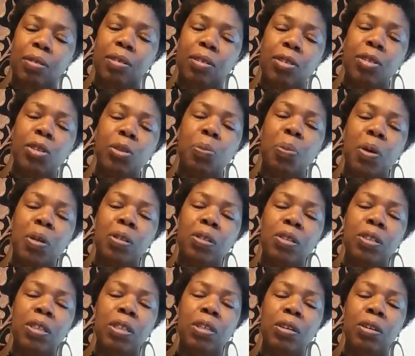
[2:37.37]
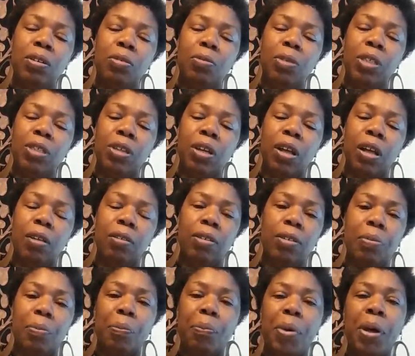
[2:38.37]
you're supposed to see good results.
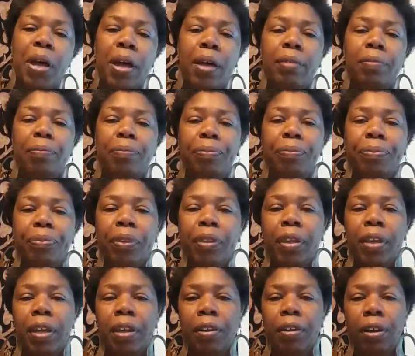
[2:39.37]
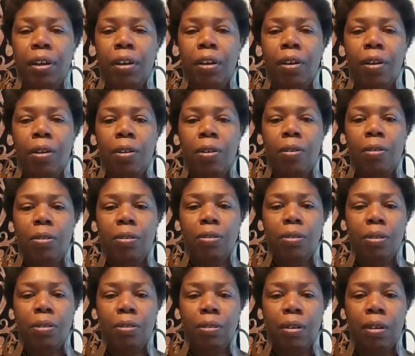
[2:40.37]
But here it
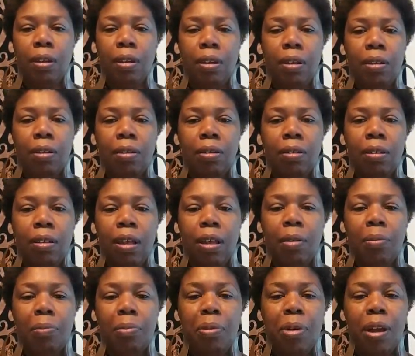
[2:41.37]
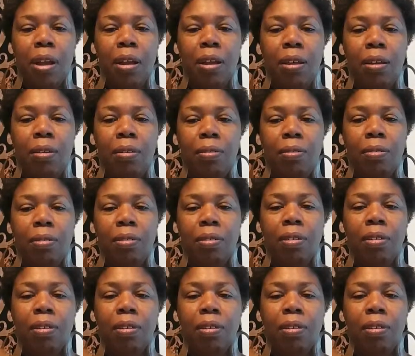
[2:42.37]
goes. Nut Brown.